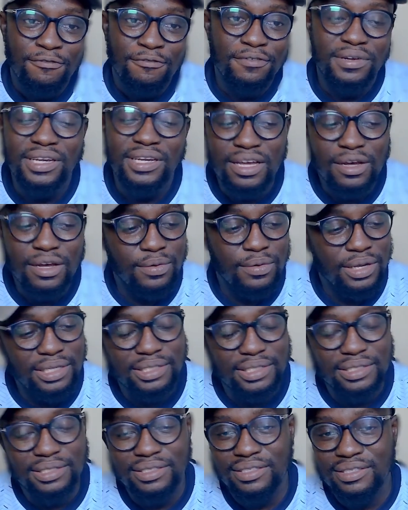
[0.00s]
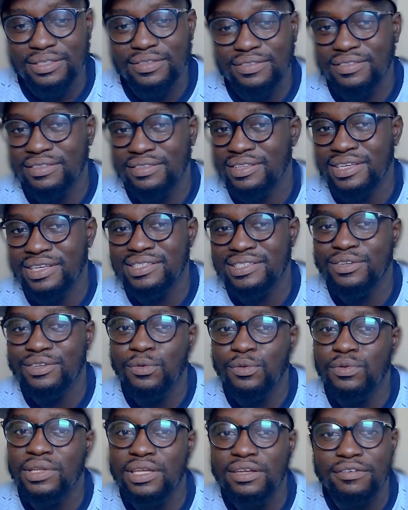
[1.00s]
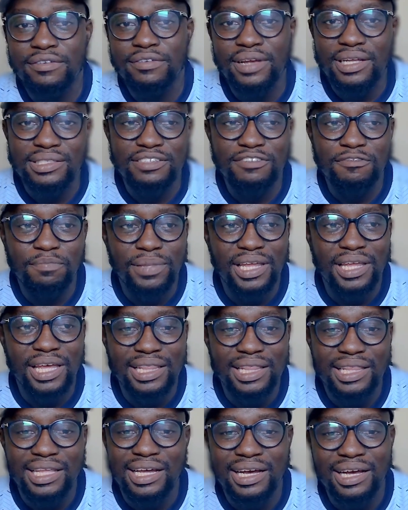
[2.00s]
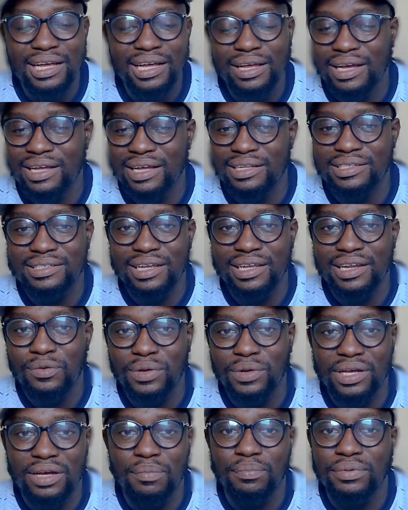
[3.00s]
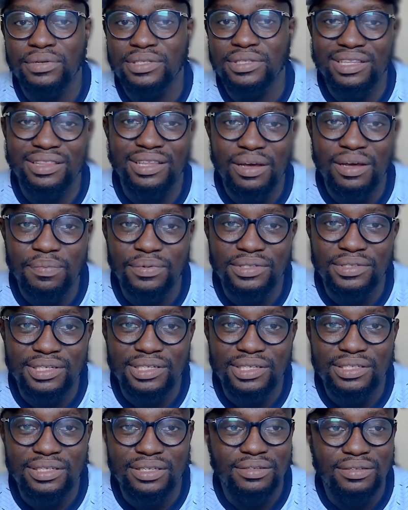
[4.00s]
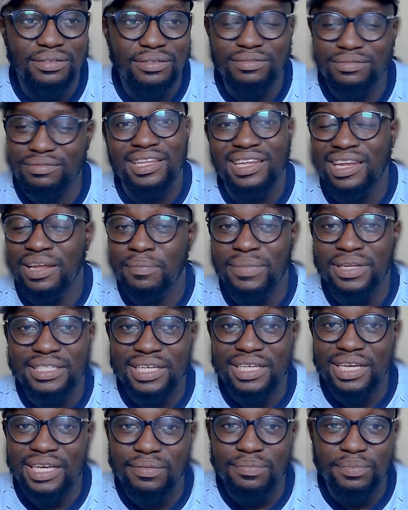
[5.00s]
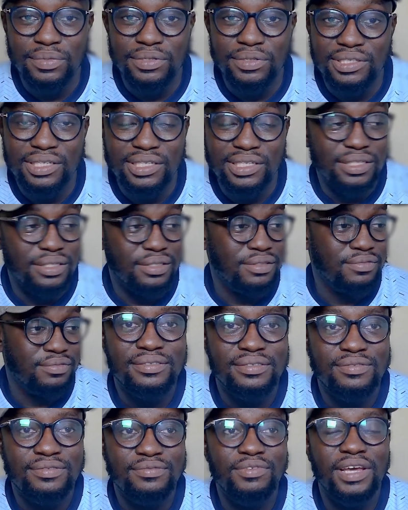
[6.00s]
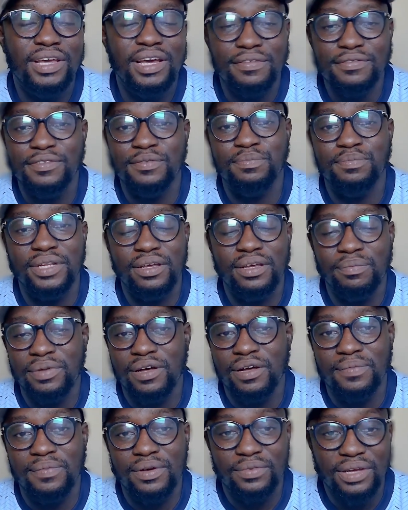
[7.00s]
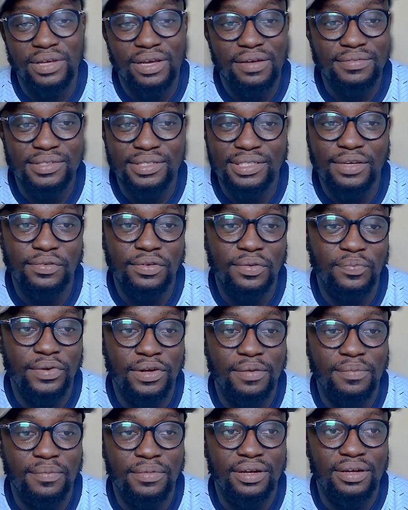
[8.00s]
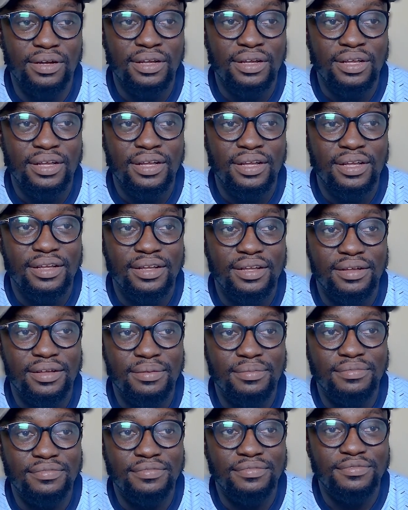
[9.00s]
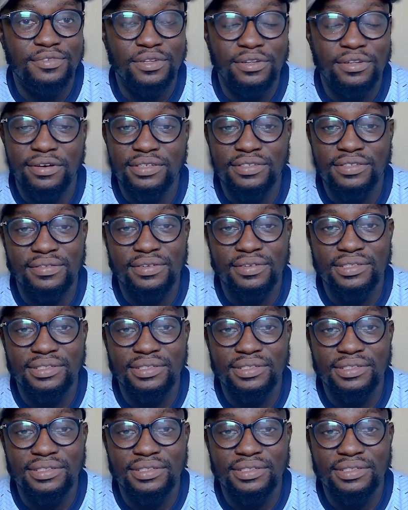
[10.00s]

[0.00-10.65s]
for now, he's the only creative player that I can say that we can put in that position, the number 10 position. We have to play Palmer. We have to stick with Palmer for the rest of the